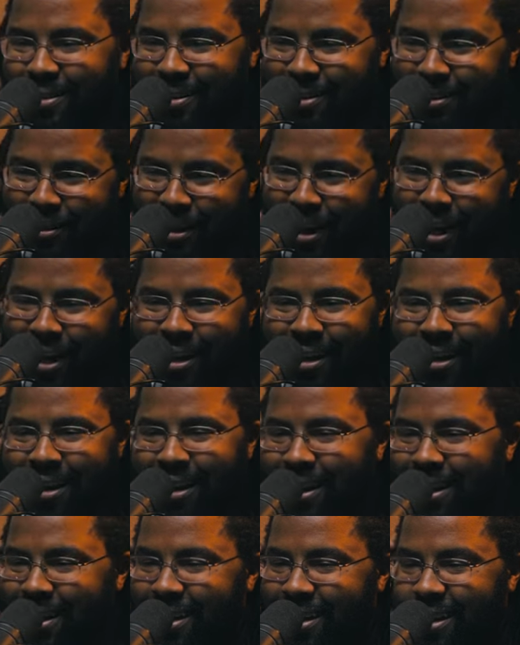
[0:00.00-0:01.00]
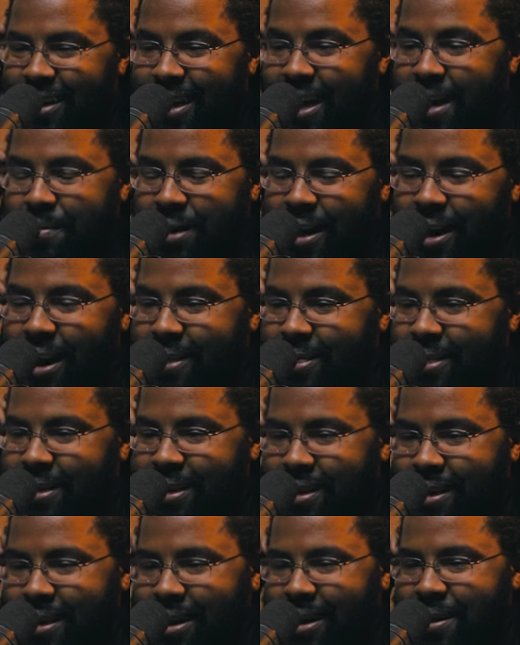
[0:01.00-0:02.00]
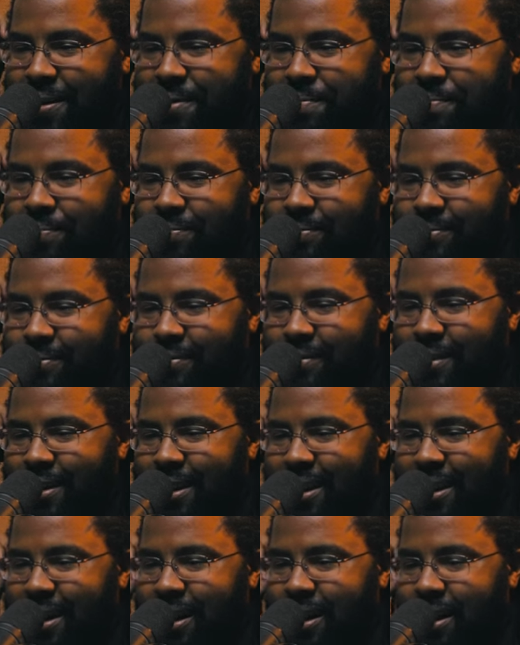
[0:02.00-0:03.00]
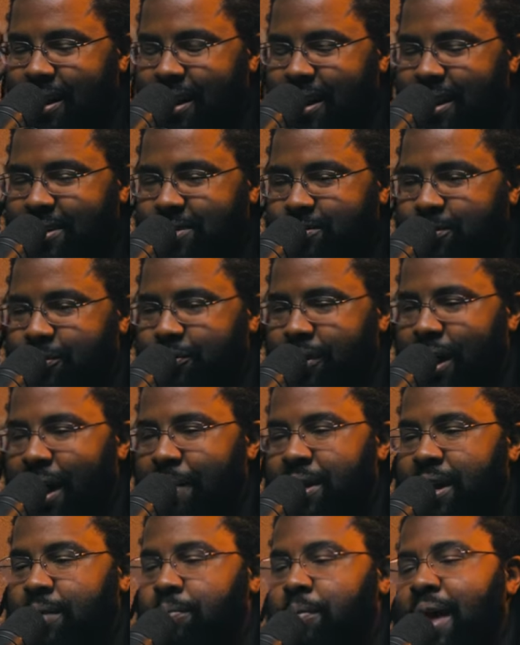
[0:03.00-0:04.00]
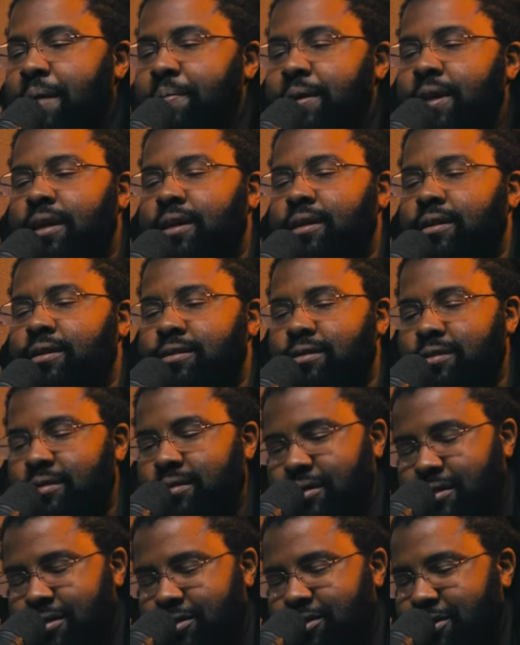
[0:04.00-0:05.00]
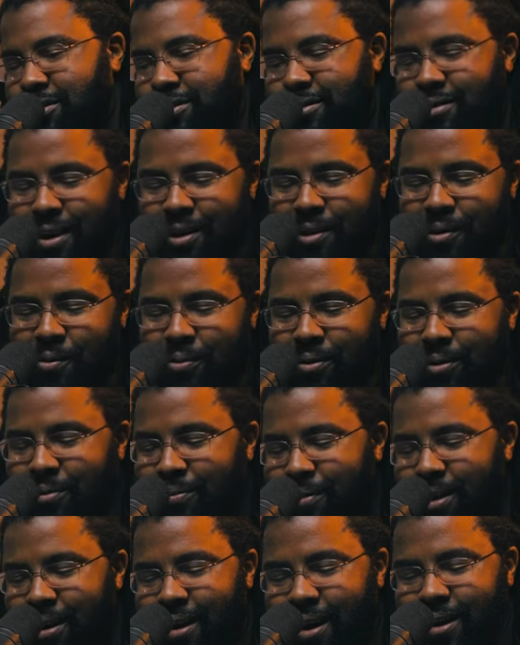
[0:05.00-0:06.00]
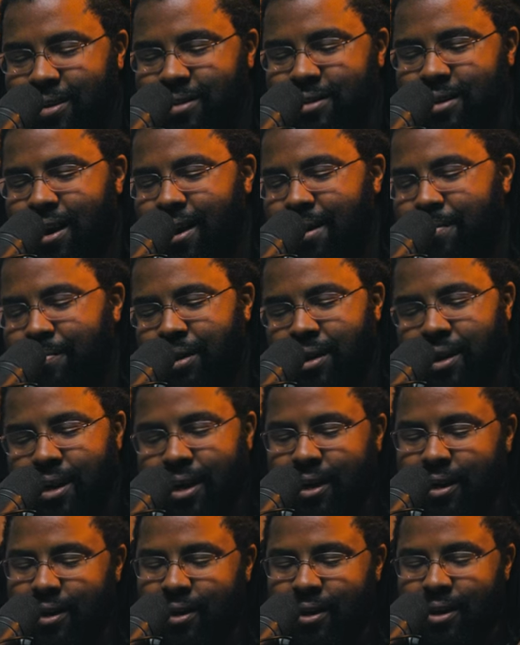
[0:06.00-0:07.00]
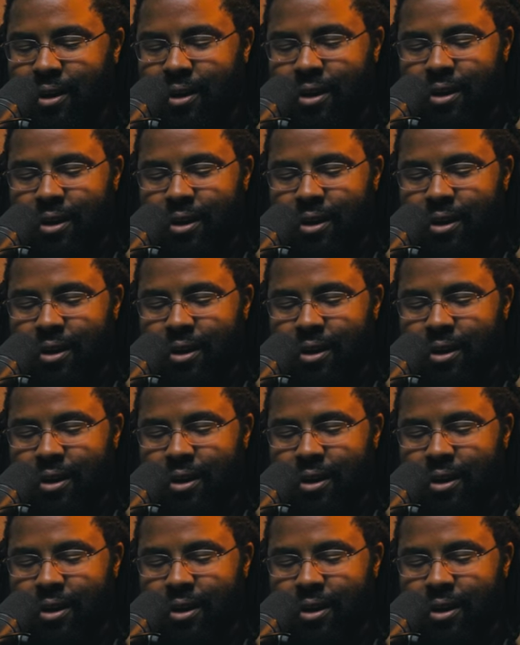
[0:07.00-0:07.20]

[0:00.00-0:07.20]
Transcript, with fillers: oh God, yeah, man. I think, um and it's refer. I mean, maybe to just. I know we're running out of time. Oh, no, it's like, okay.